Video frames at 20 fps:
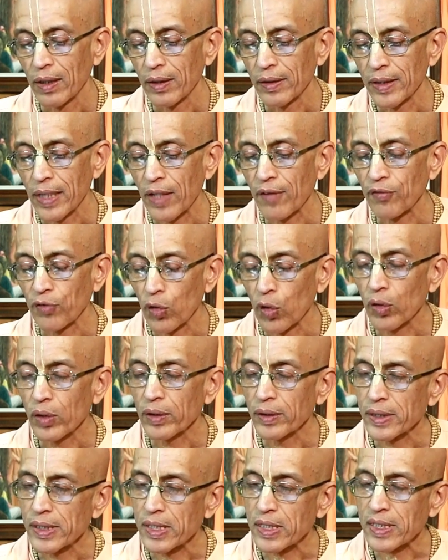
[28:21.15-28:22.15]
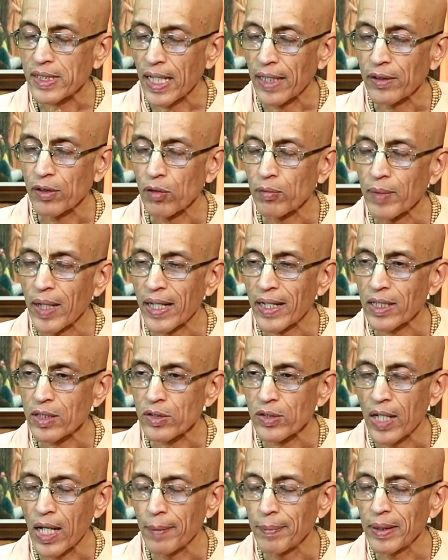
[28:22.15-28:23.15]
Therefore, the son of
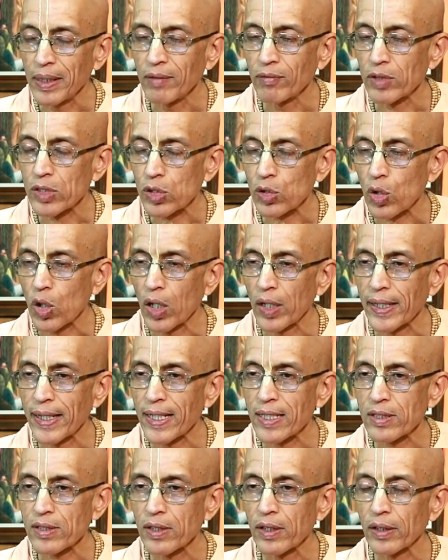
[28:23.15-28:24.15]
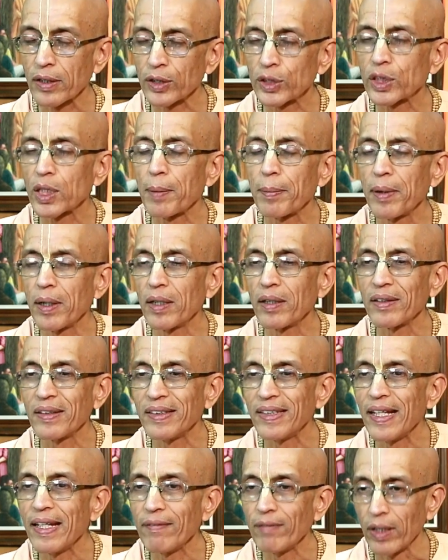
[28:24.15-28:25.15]
Maharaj Nabhi was called as
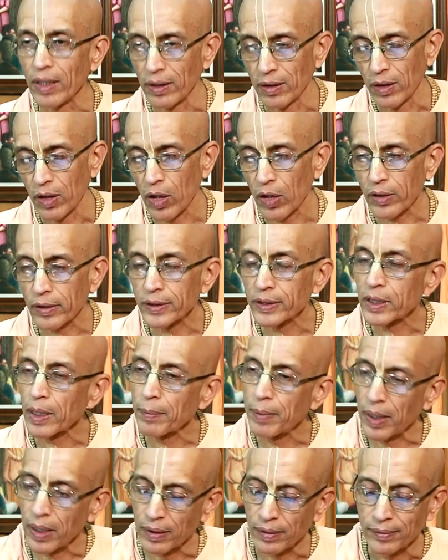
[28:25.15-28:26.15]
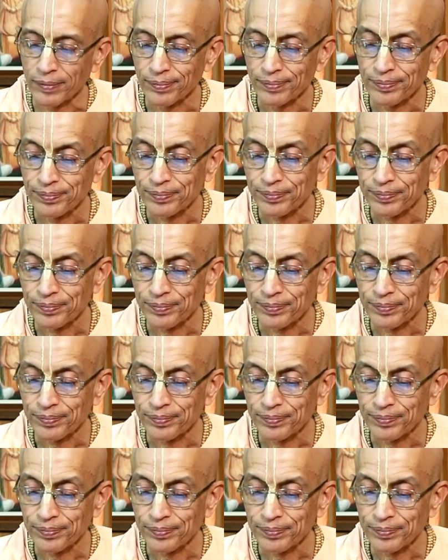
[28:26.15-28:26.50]
Rishabha Deva or Rishabha.